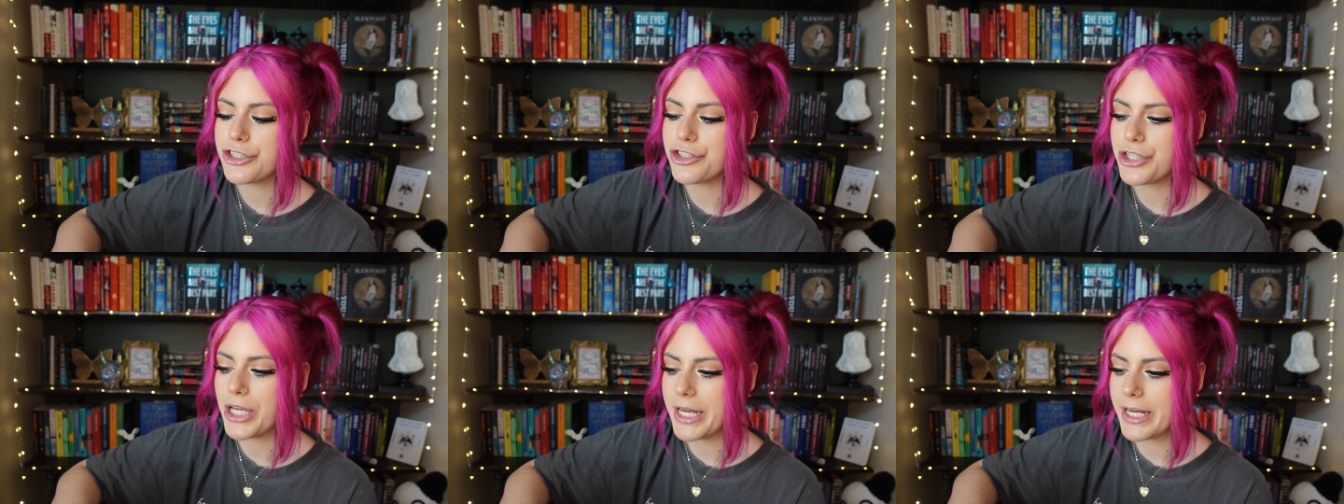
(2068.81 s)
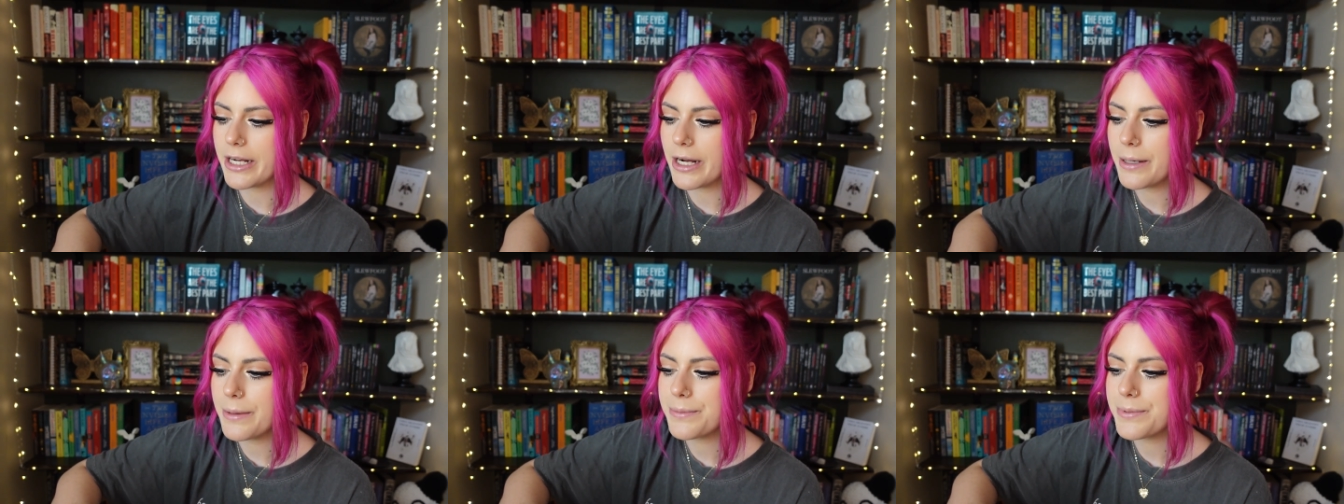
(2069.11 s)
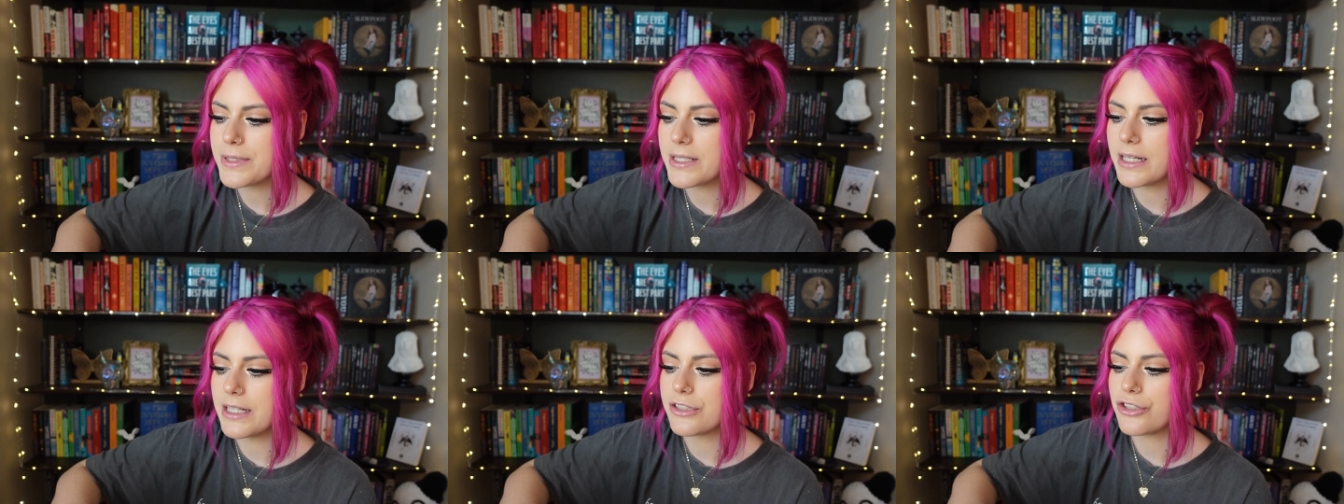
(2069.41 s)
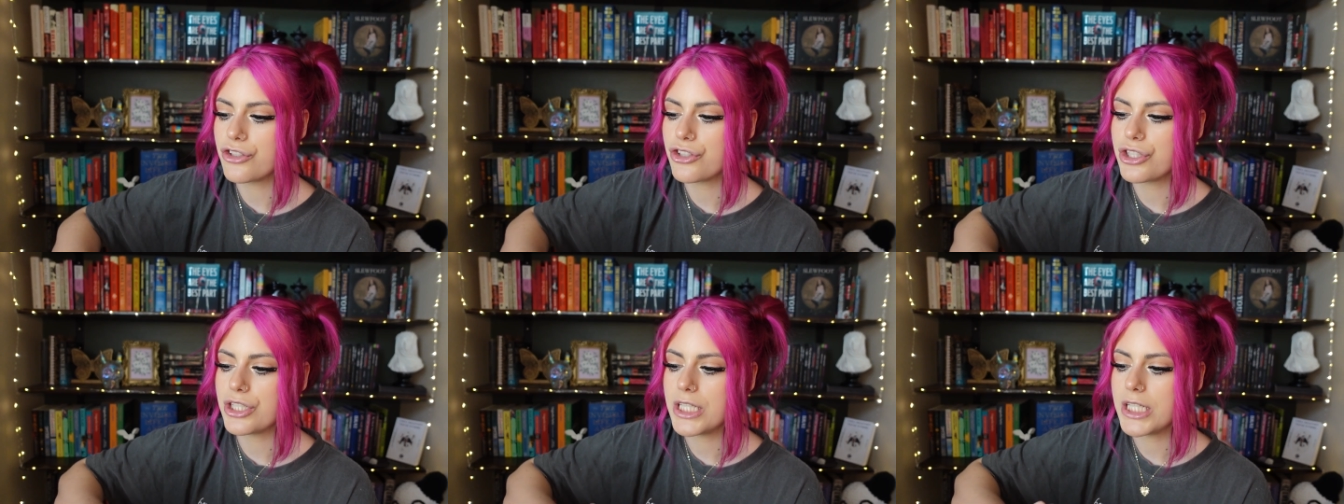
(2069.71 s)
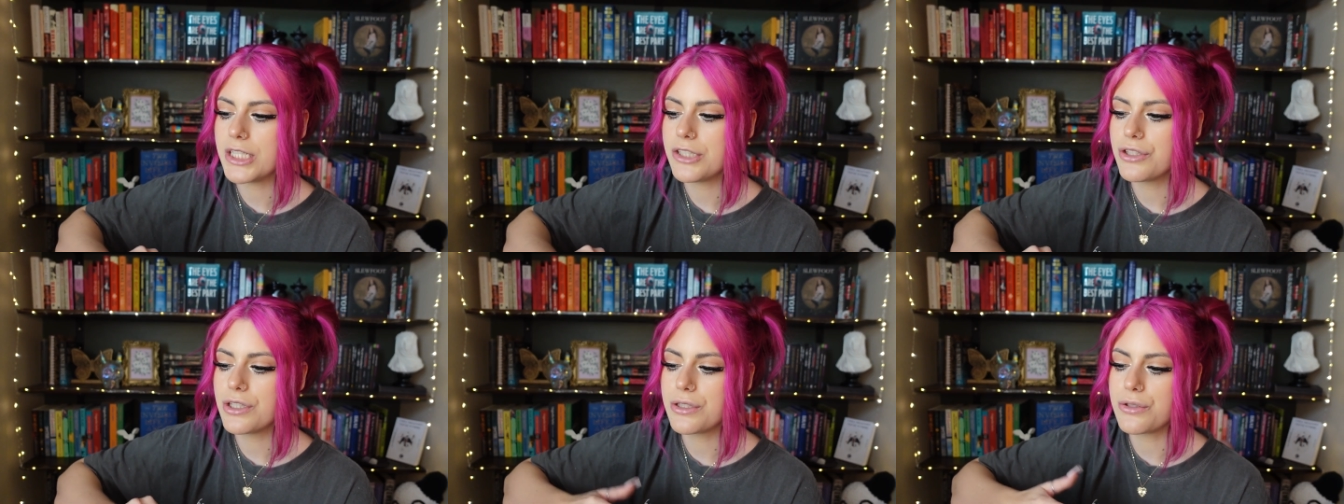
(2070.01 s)
Jacobs, and
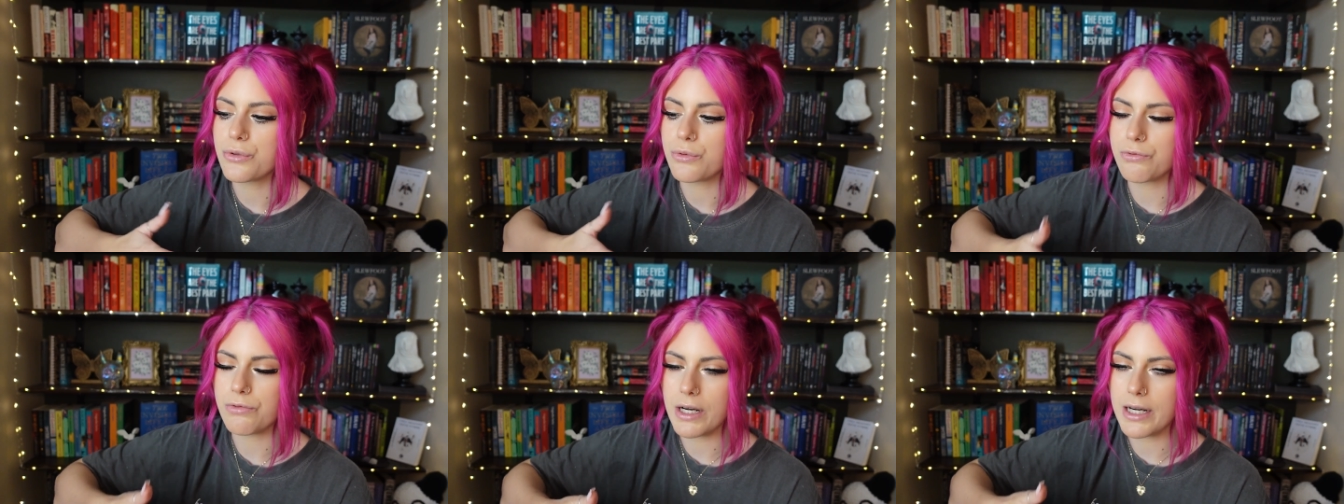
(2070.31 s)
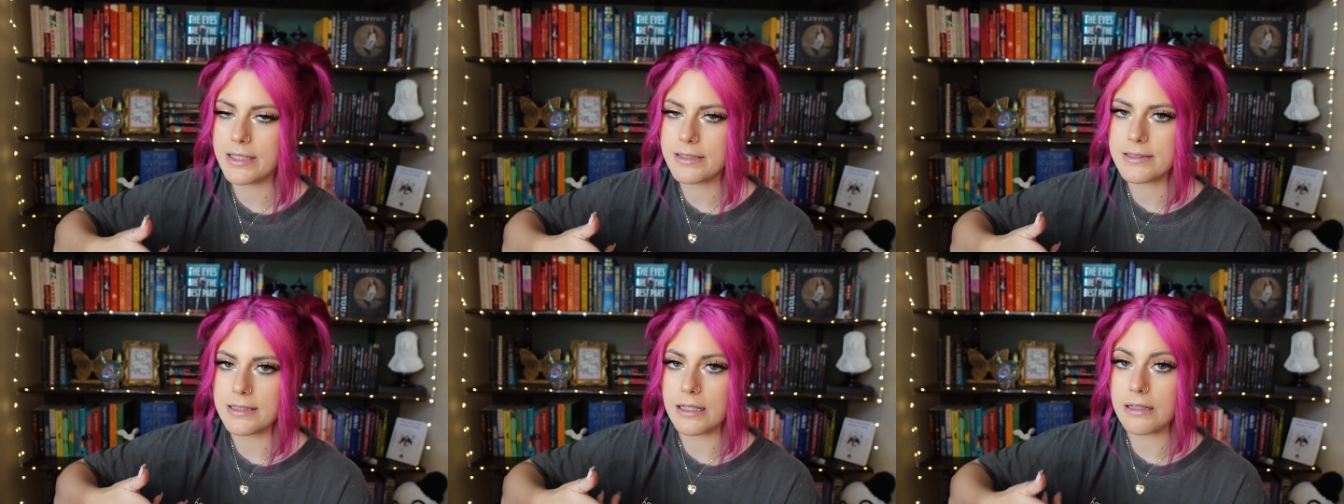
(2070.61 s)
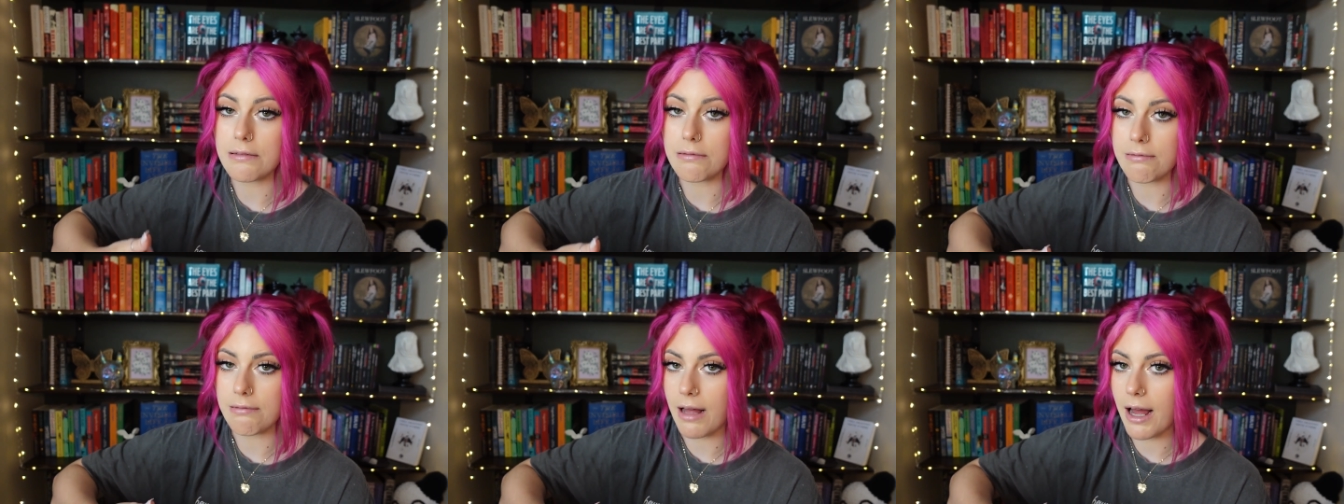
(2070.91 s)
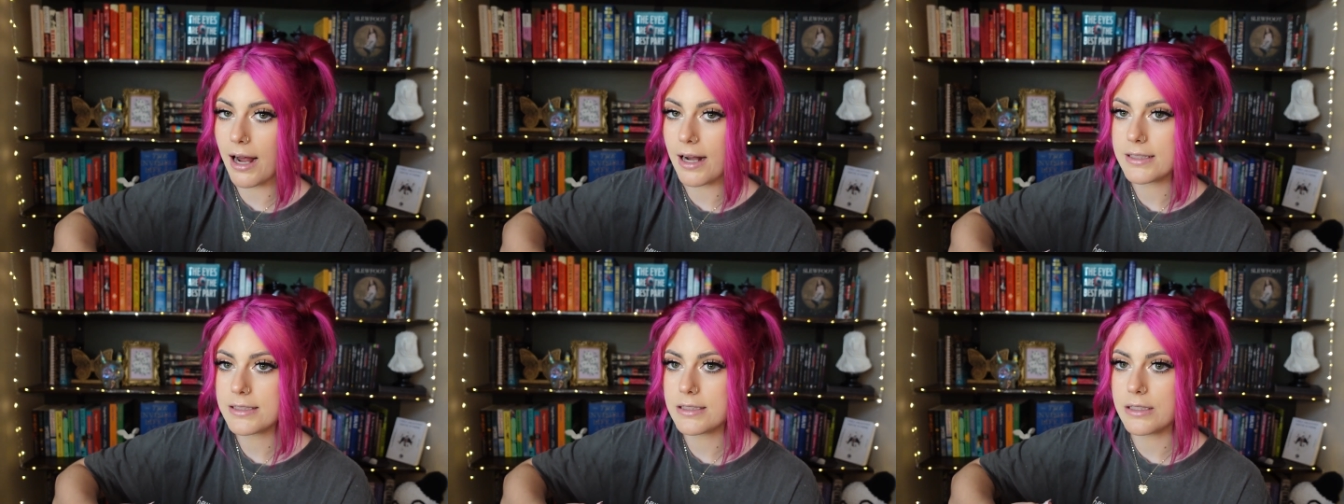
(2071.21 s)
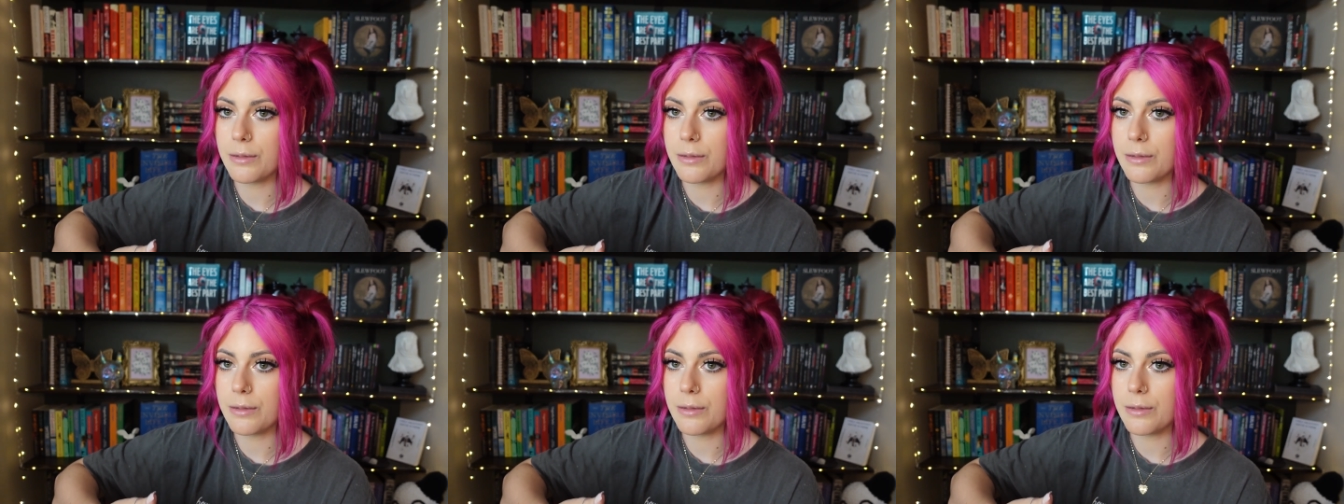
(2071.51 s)
she just writes a lot